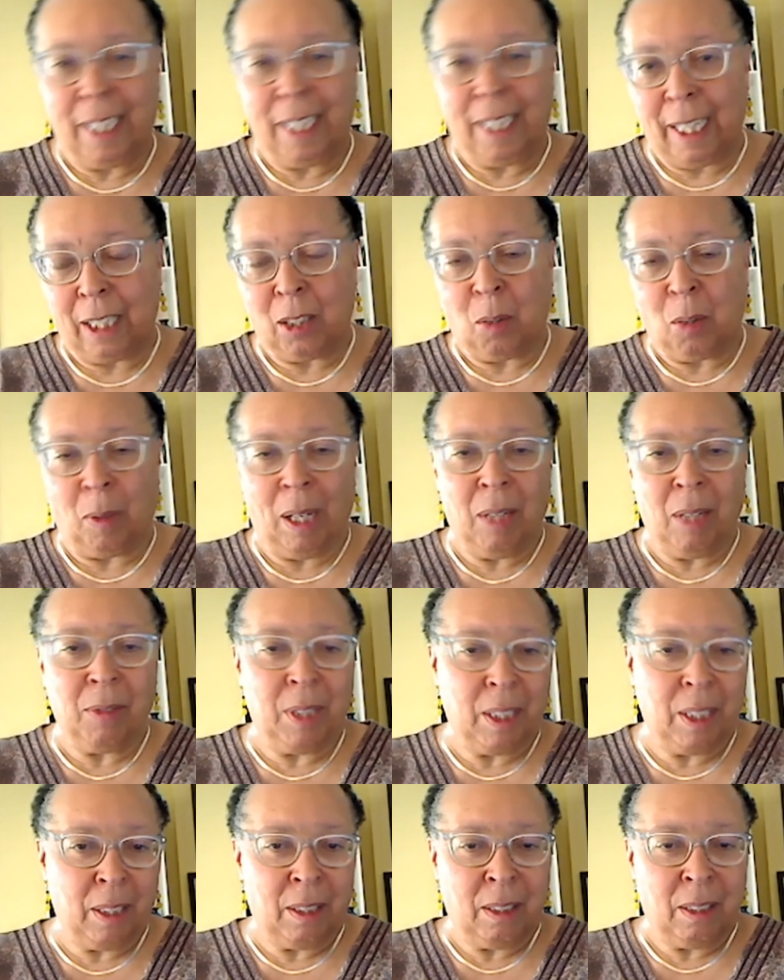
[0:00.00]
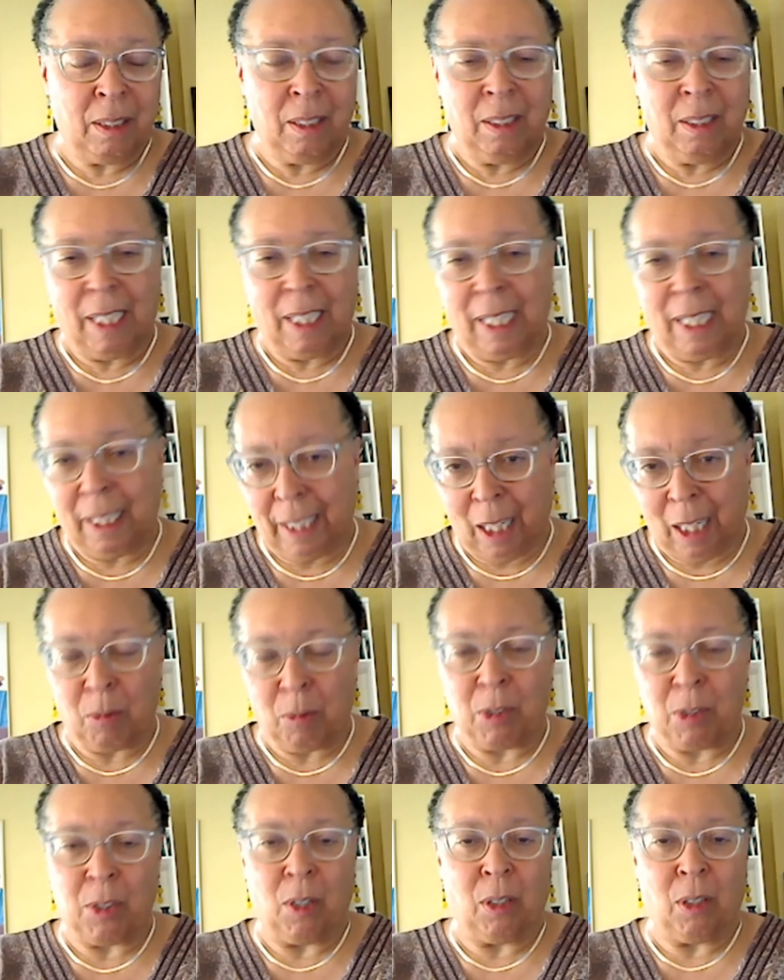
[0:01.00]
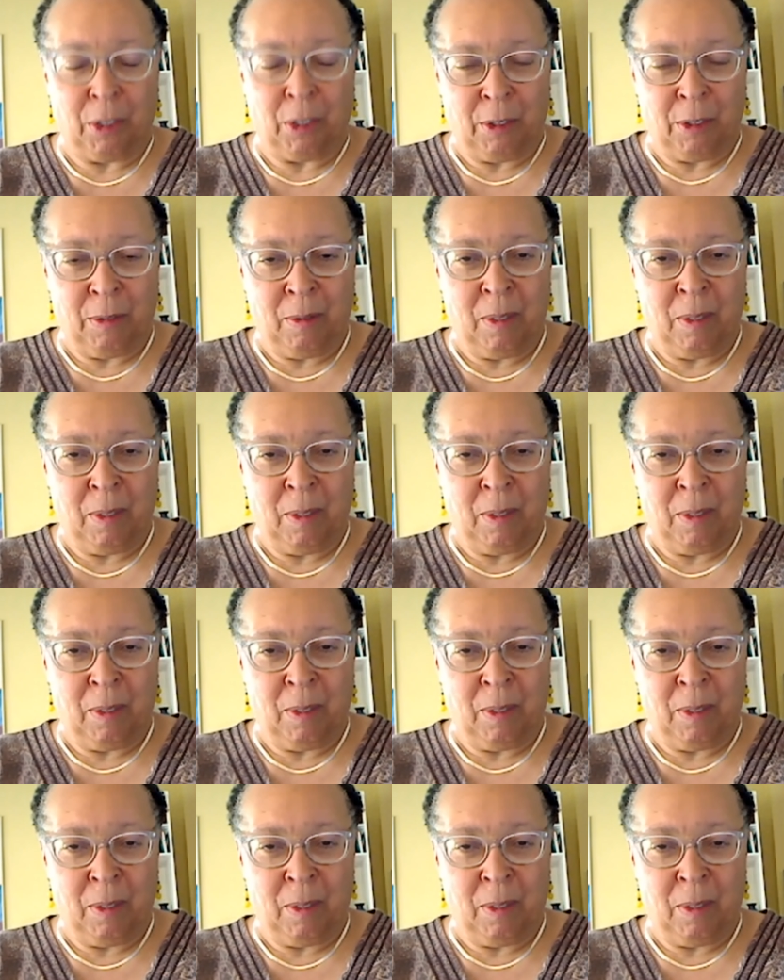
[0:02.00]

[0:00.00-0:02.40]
get grounded, and get results.